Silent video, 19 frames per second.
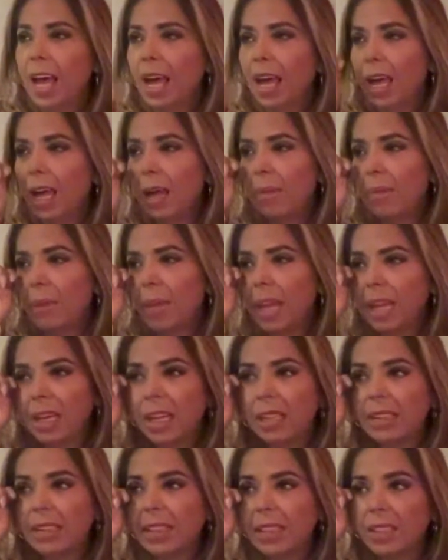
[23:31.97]

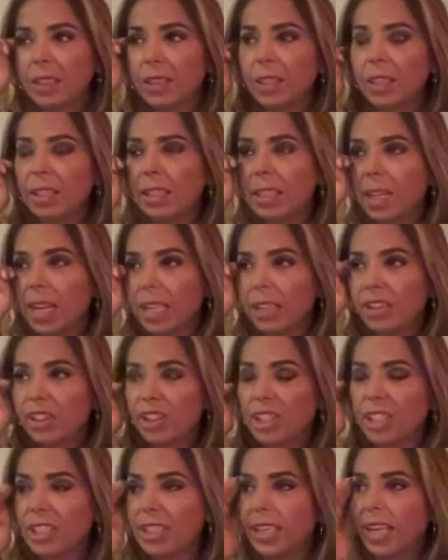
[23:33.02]
I'll tell you,
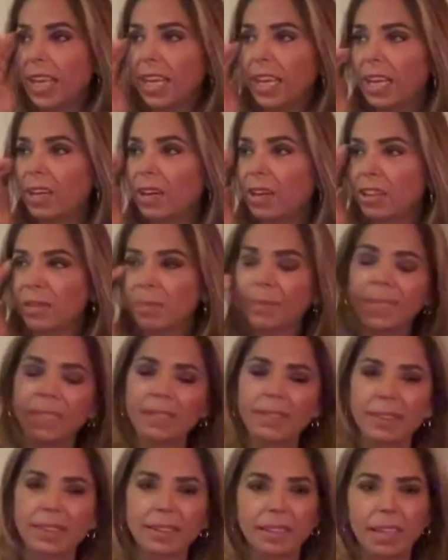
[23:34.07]
lunch today cost
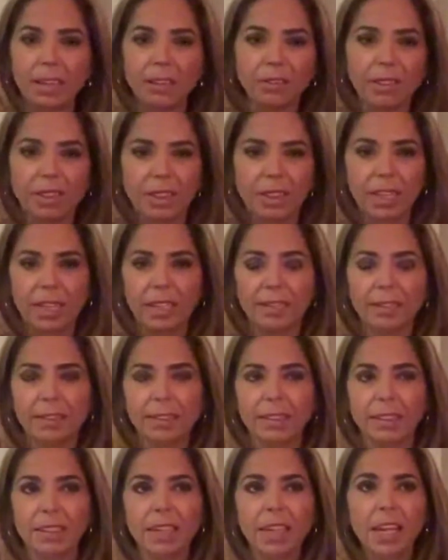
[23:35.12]
me
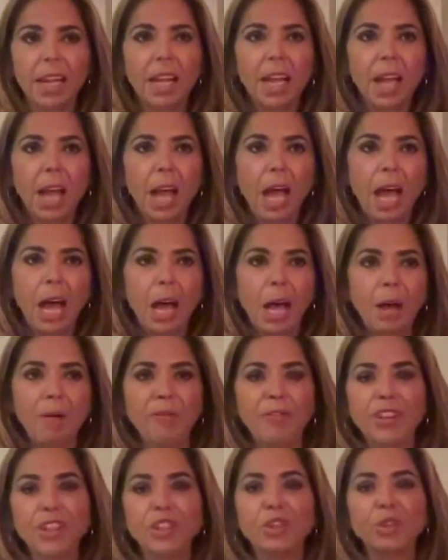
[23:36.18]
600,000
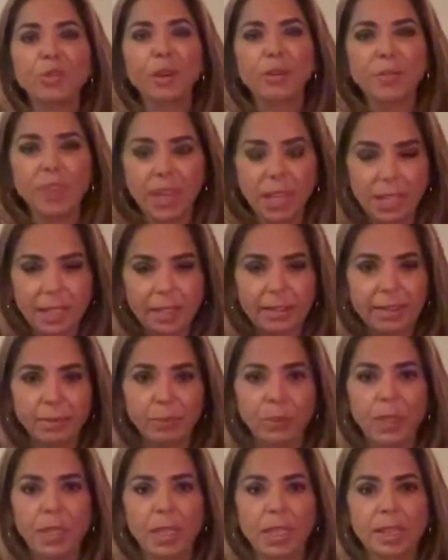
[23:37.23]
for two of
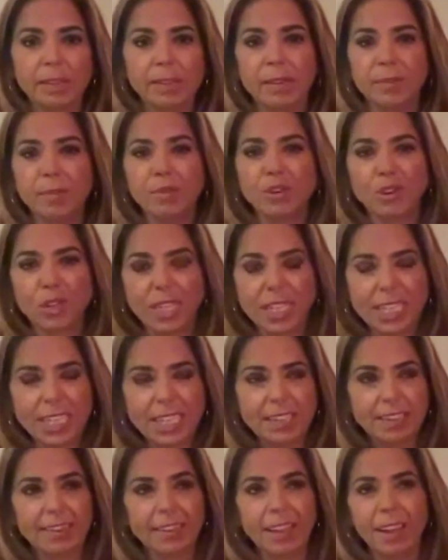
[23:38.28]
us with some
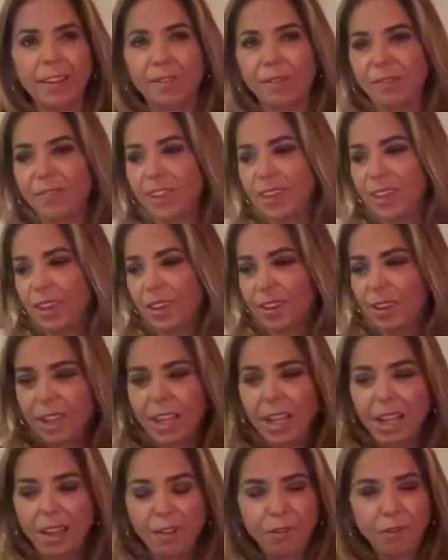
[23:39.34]
drinks.
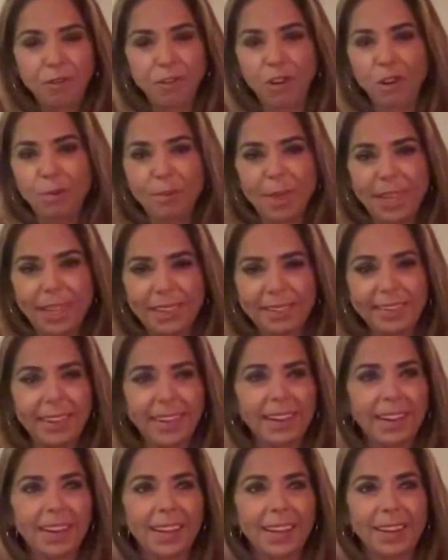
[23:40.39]
Full
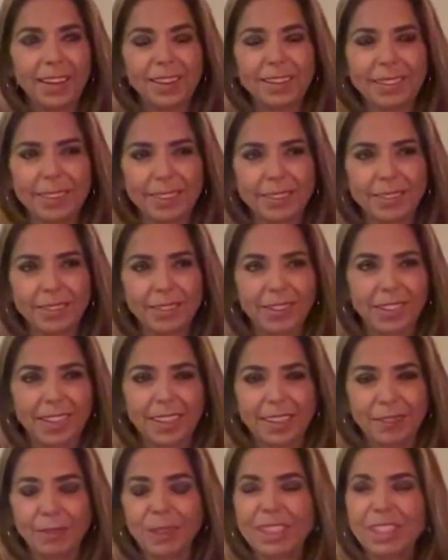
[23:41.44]
meza, lots of
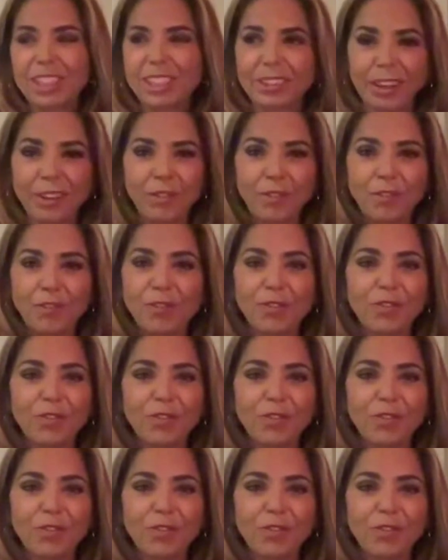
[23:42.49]
so